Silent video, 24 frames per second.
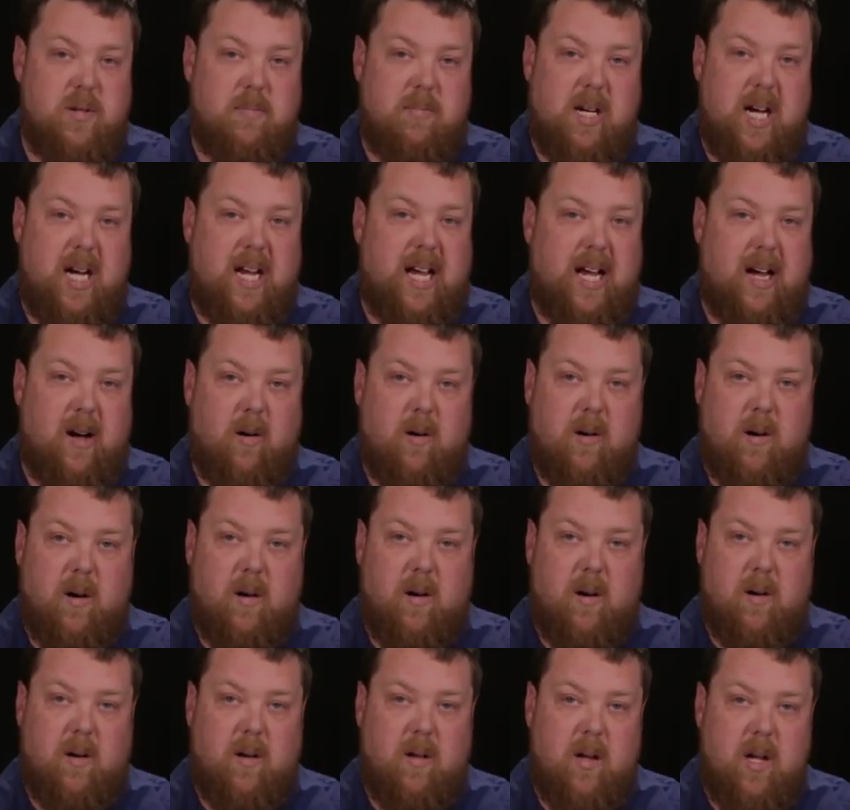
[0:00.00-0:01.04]
some kind of
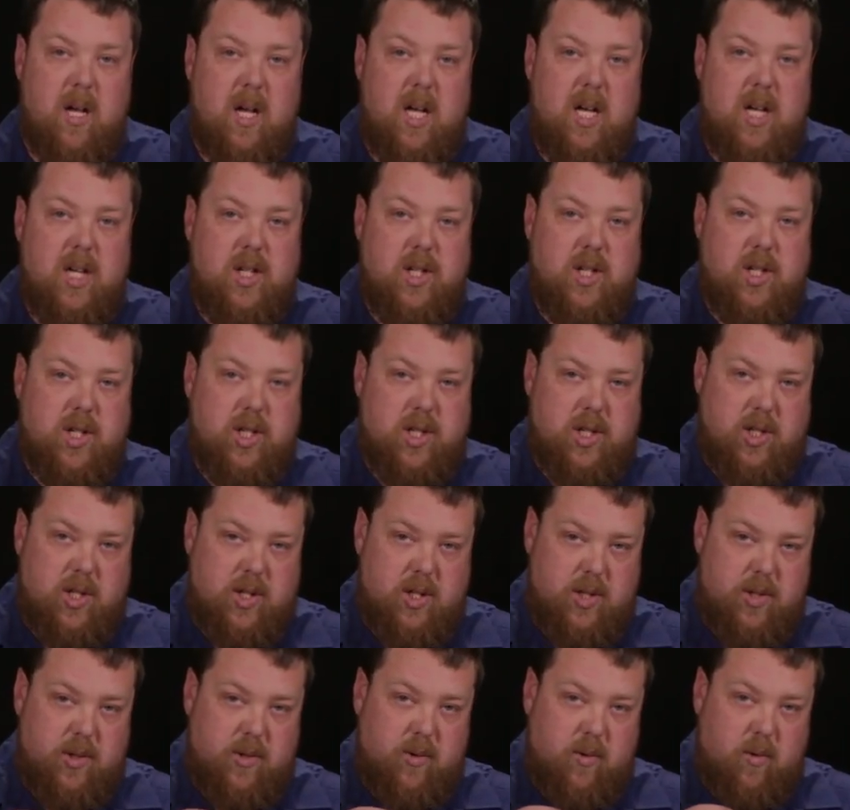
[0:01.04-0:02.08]
alcohol,
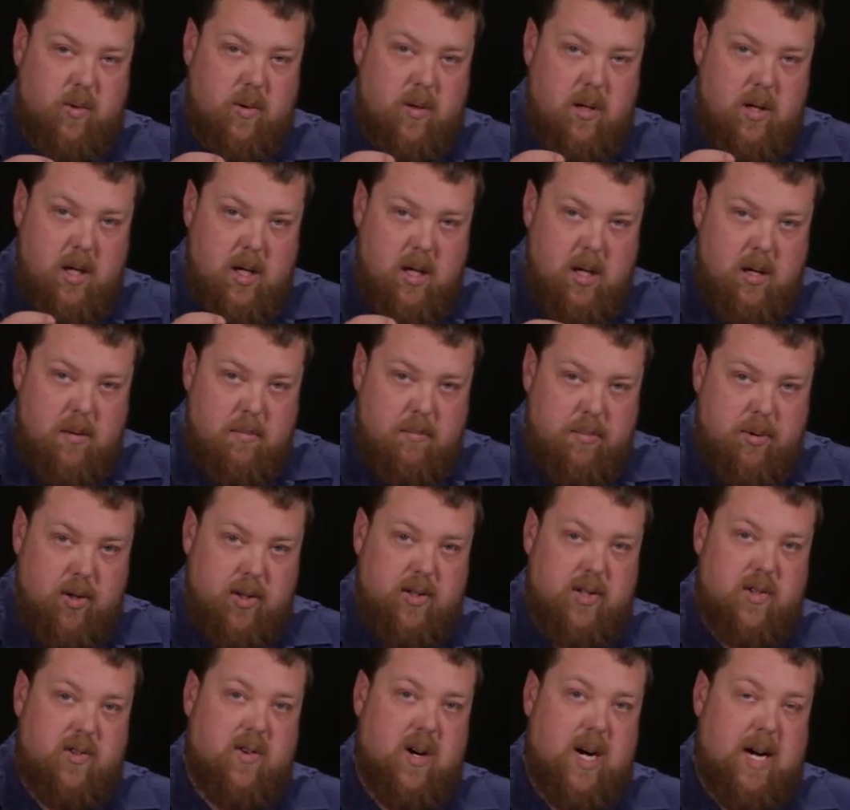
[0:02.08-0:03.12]
just to
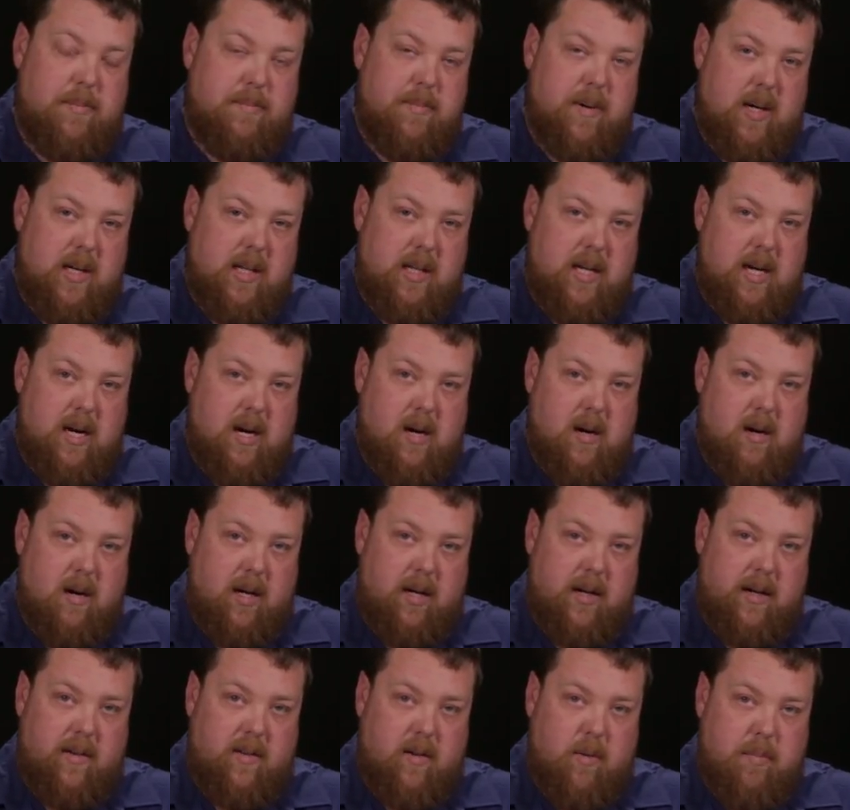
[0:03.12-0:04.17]
put the drop on there
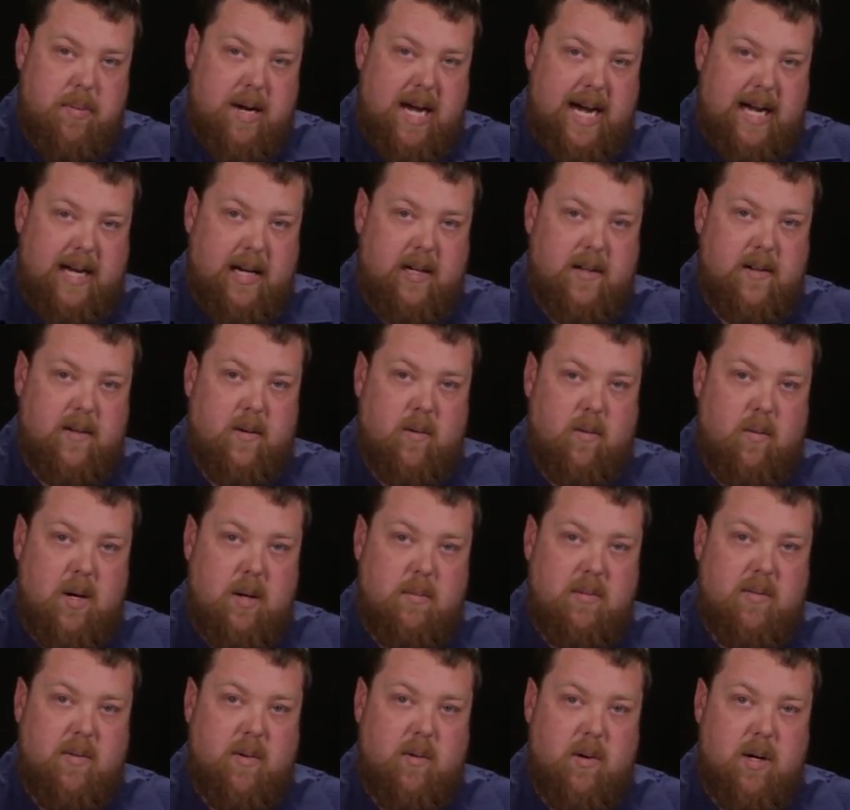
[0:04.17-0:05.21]
and either pack it to the
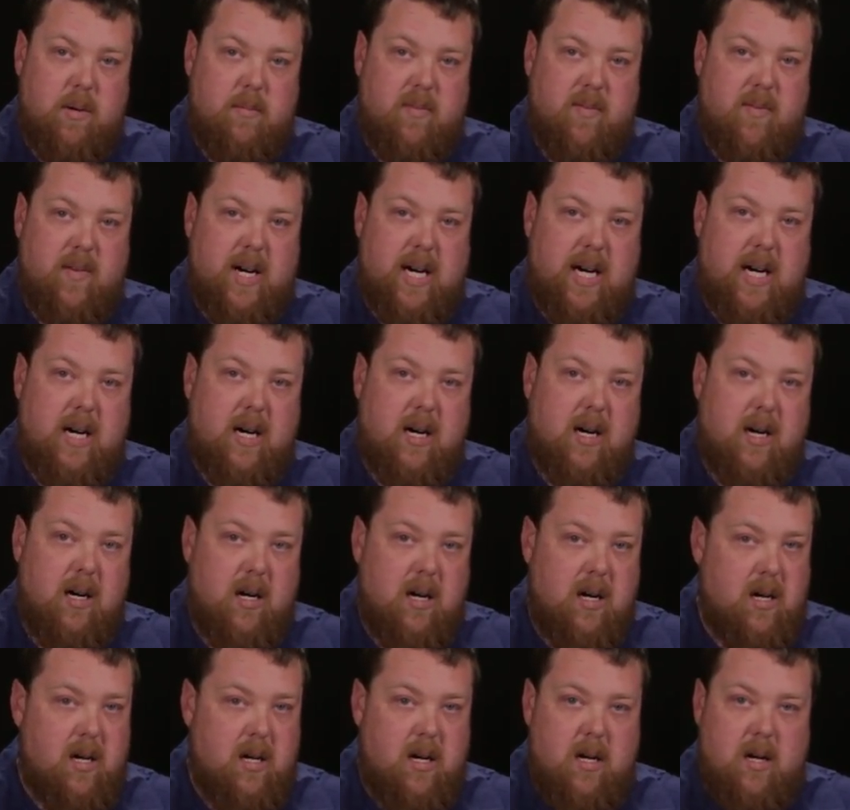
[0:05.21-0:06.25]
rim of a rimfire
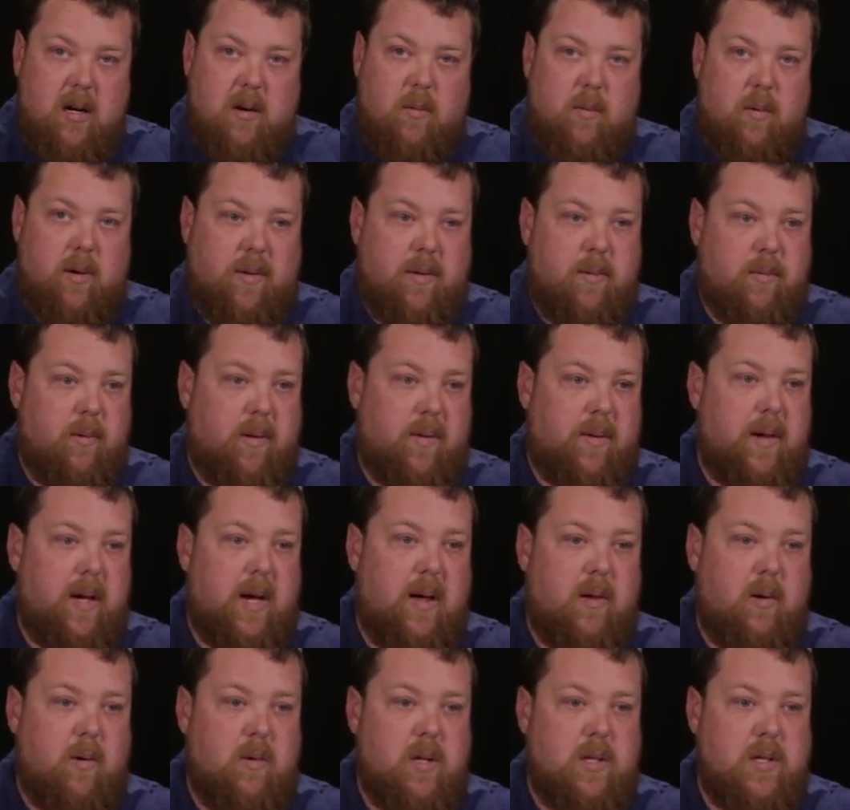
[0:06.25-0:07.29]
with, with the
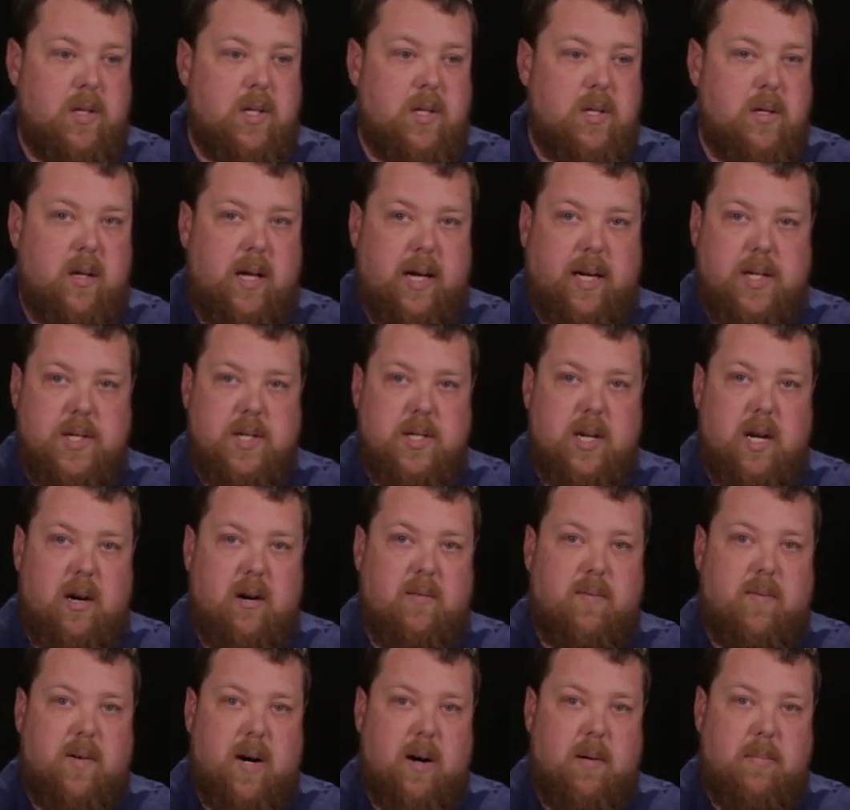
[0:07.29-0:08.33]
other ones, like a
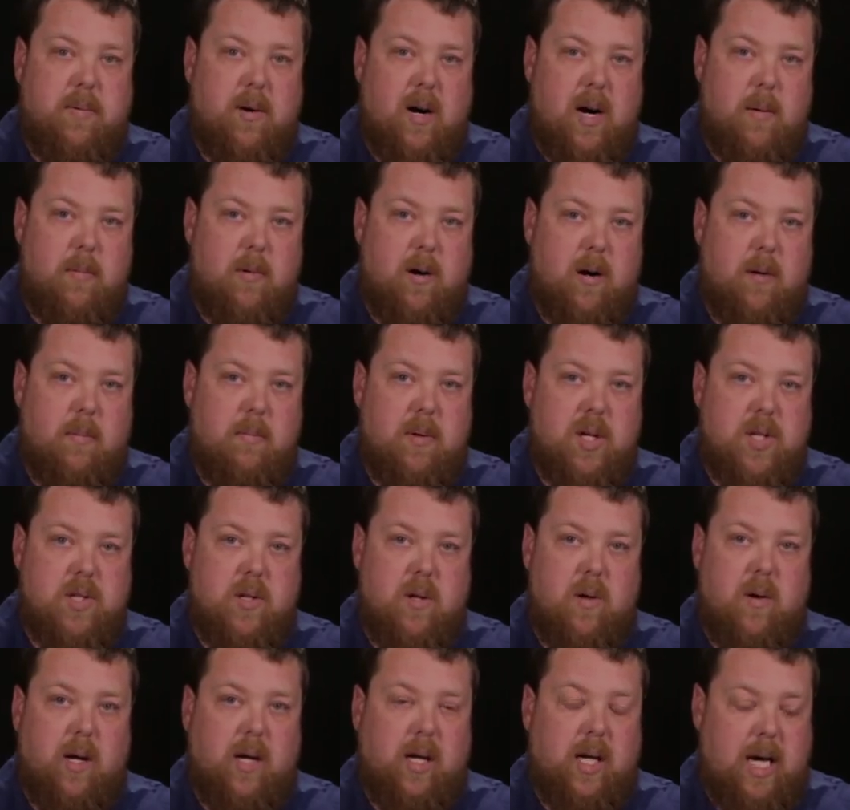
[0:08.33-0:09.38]
centerfire primer or a
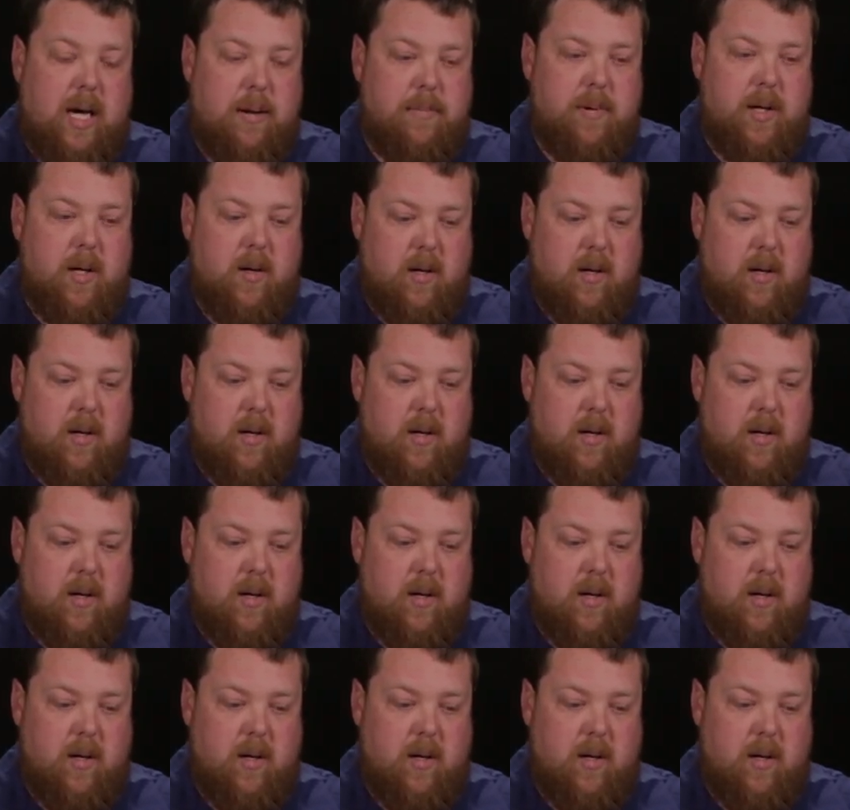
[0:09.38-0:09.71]
muzzleloading cap.